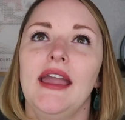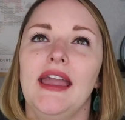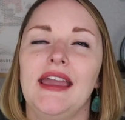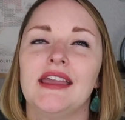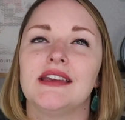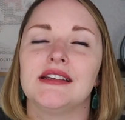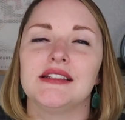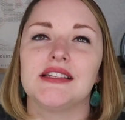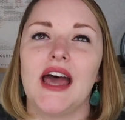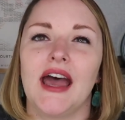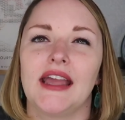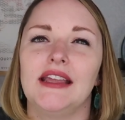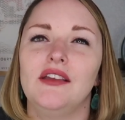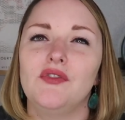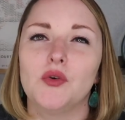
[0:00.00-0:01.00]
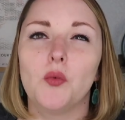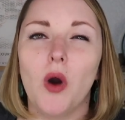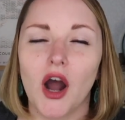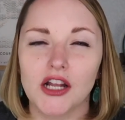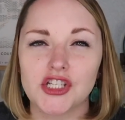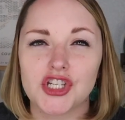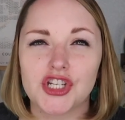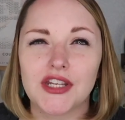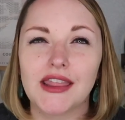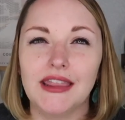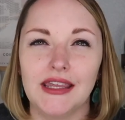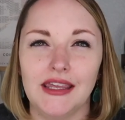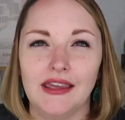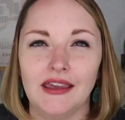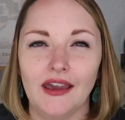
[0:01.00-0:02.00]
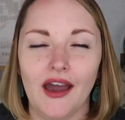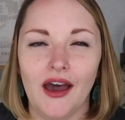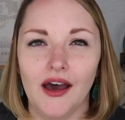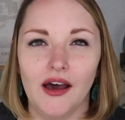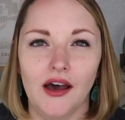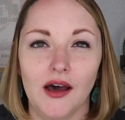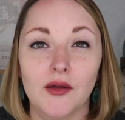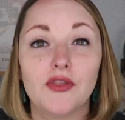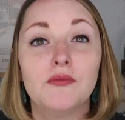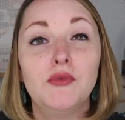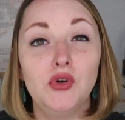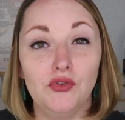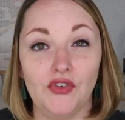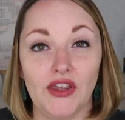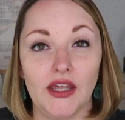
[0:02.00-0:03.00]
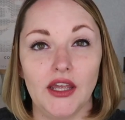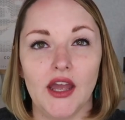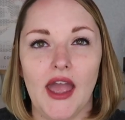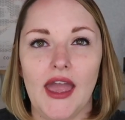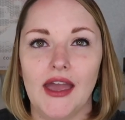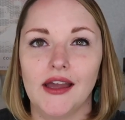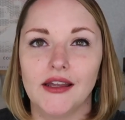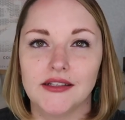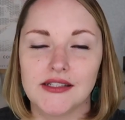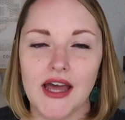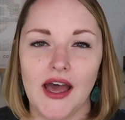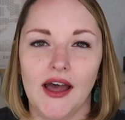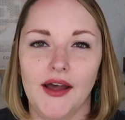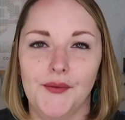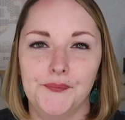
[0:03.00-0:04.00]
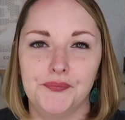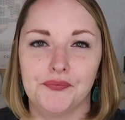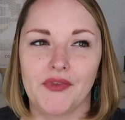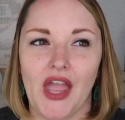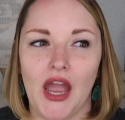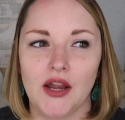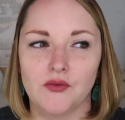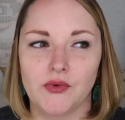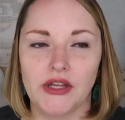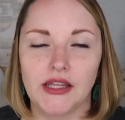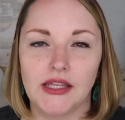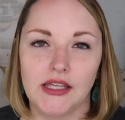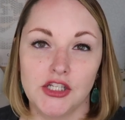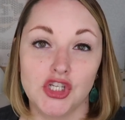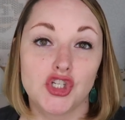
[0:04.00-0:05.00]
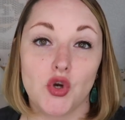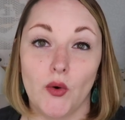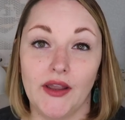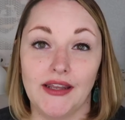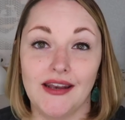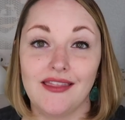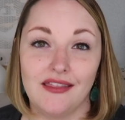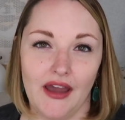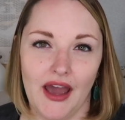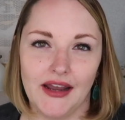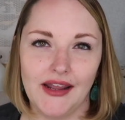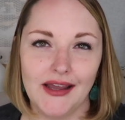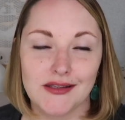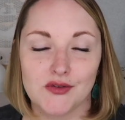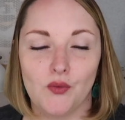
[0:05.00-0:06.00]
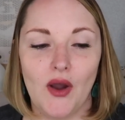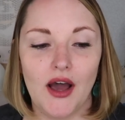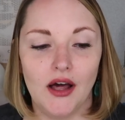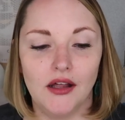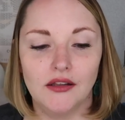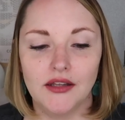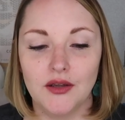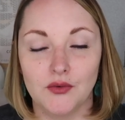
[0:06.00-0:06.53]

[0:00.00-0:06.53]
And I even watched the movie, and I really enjoyed that as well.